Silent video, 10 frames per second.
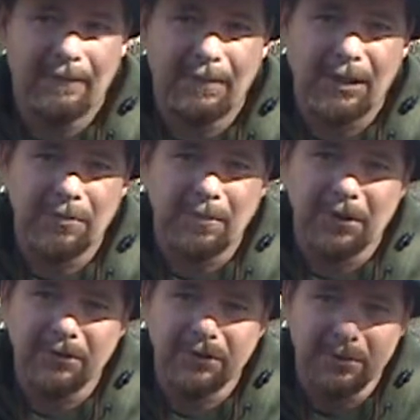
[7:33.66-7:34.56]
been
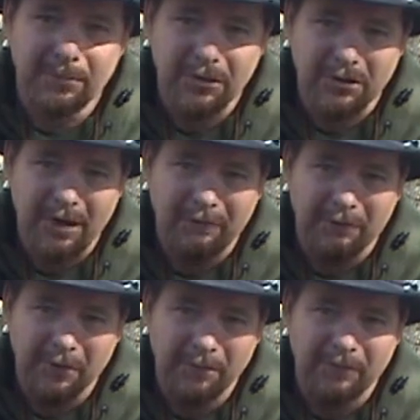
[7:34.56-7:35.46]
exposed to the bushcraft
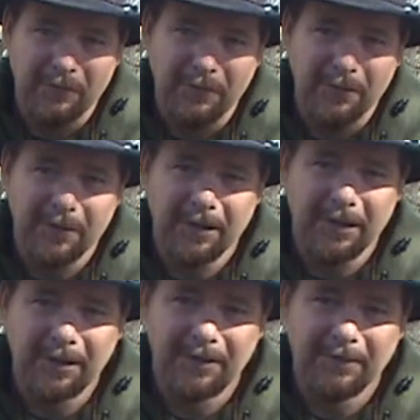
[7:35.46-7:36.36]
world before,
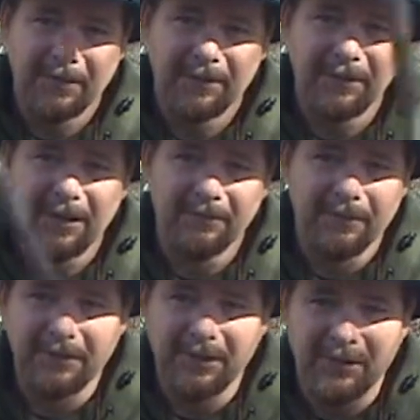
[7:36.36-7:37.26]
and they think
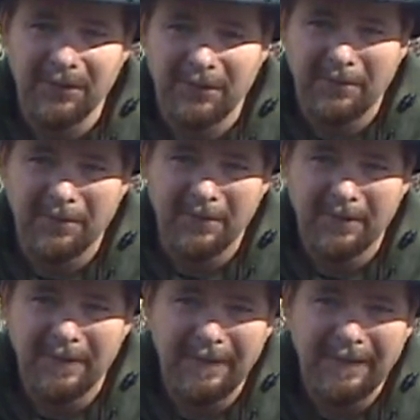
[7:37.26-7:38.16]
what we do,
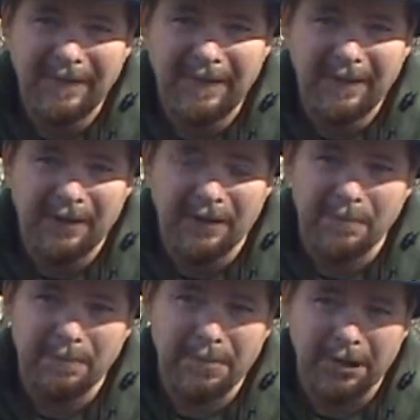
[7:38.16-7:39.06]

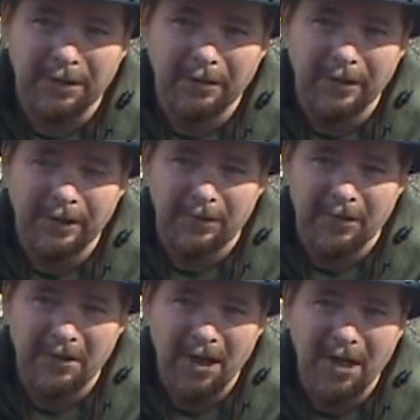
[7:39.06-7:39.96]
particularly
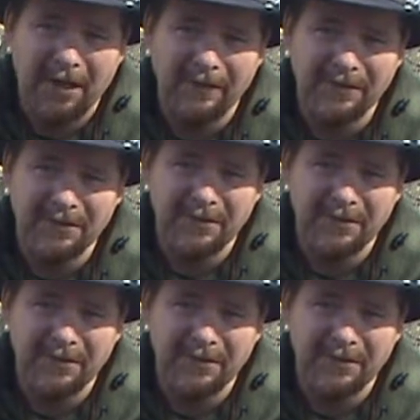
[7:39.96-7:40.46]
with our knives,